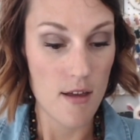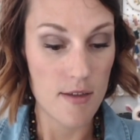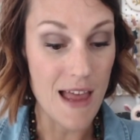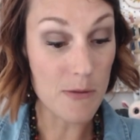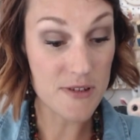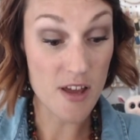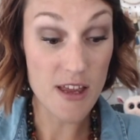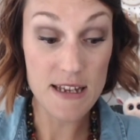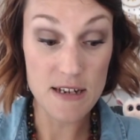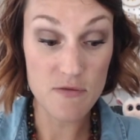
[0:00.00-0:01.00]
That was all
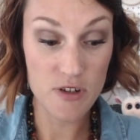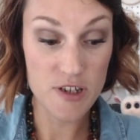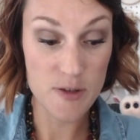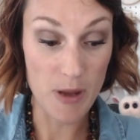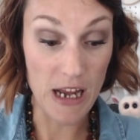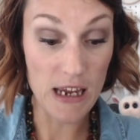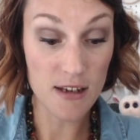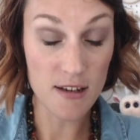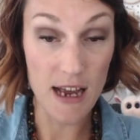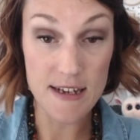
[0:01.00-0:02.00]
I did for
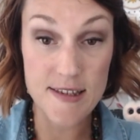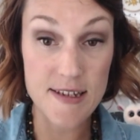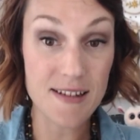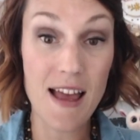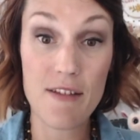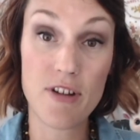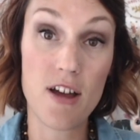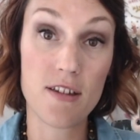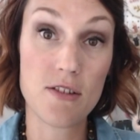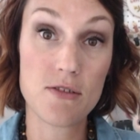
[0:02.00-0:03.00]
spinning. I still have
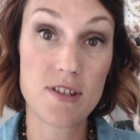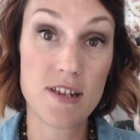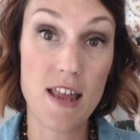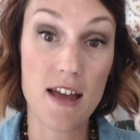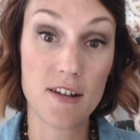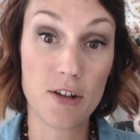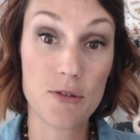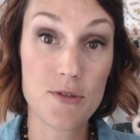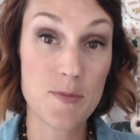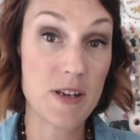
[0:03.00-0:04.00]
not used that
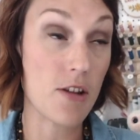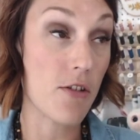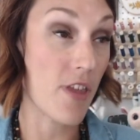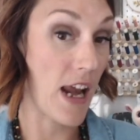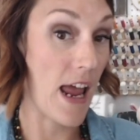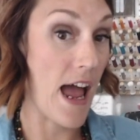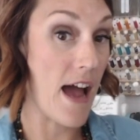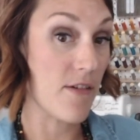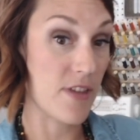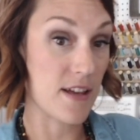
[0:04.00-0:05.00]
new spindle that I
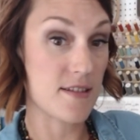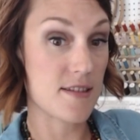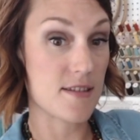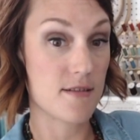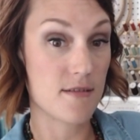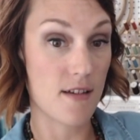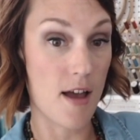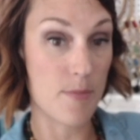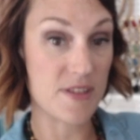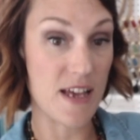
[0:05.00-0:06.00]
have that's
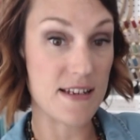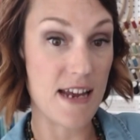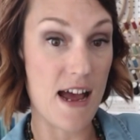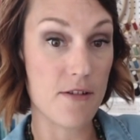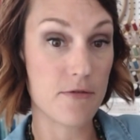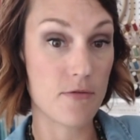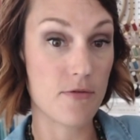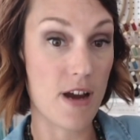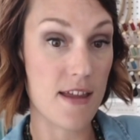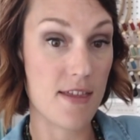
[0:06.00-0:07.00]
upside down
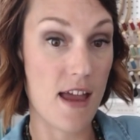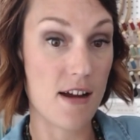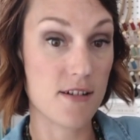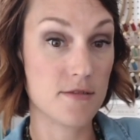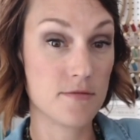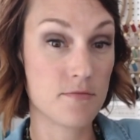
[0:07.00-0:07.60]
right there.